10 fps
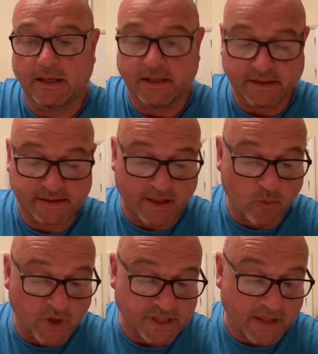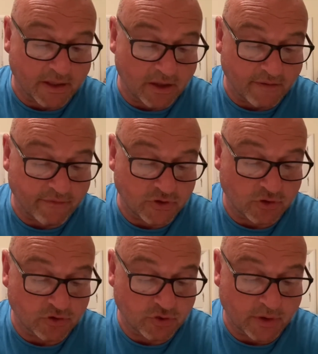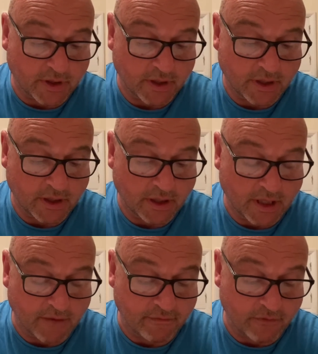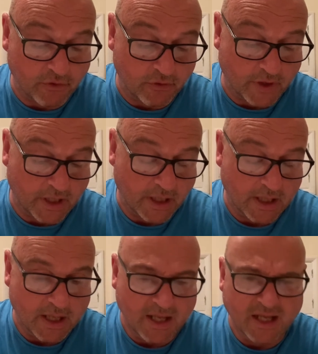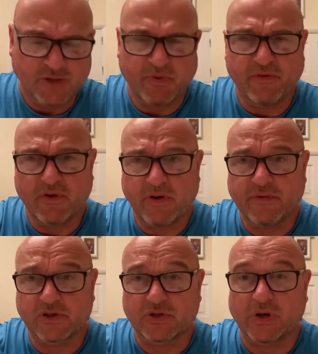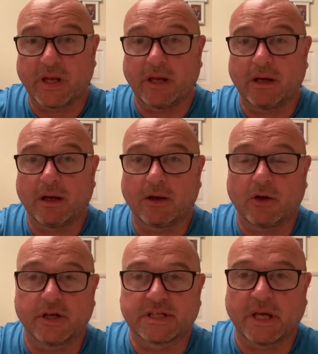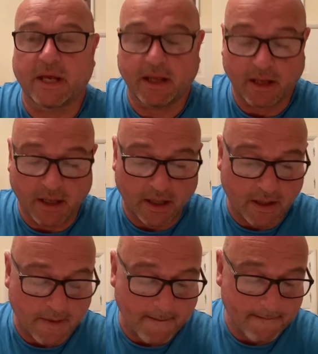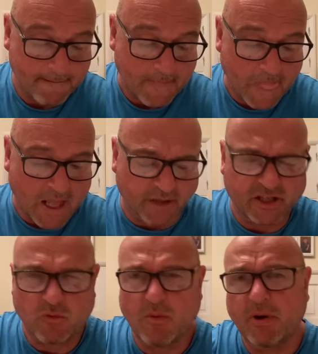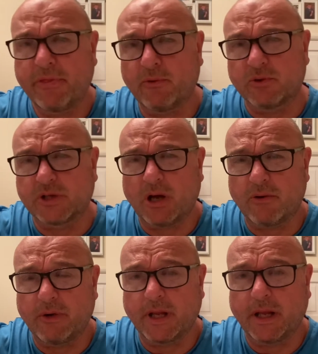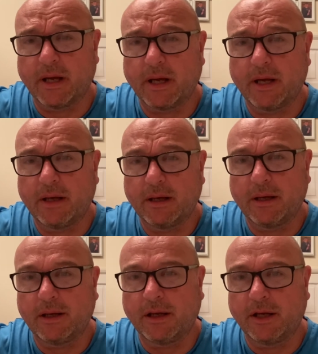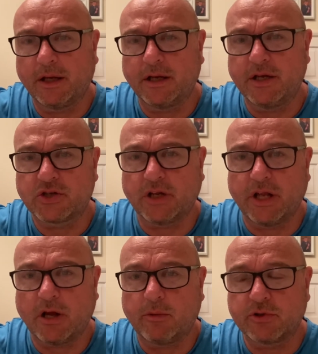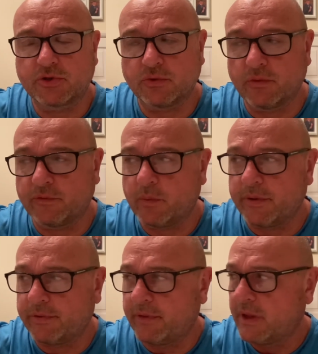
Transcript: somewhere down the line for Joshua and Fury. It's been very frustrating, I've got to say. I don't know what my thoughts are on it. Initially, I was sort of with